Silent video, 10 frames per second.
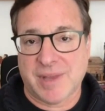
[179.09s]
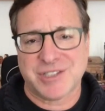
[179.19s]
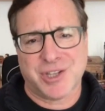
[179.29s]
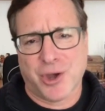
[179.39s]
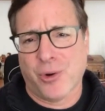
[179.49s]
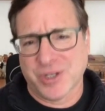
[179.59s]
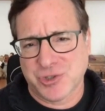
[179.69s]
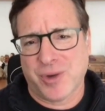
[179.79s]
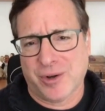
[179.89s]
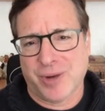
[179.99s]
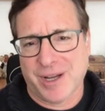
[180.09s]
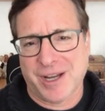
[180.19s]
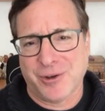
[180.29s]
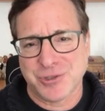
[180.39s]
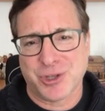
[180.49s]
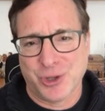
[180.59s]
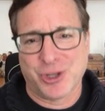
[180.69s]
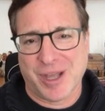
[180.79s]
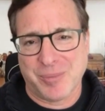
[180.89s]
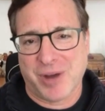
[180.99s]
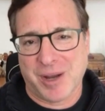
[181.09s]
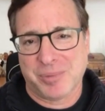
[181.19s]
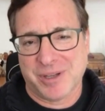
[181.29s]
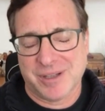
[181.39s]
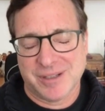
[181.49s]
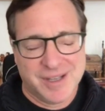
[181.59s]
That's the going trend right now, is to look like Brad Pitt.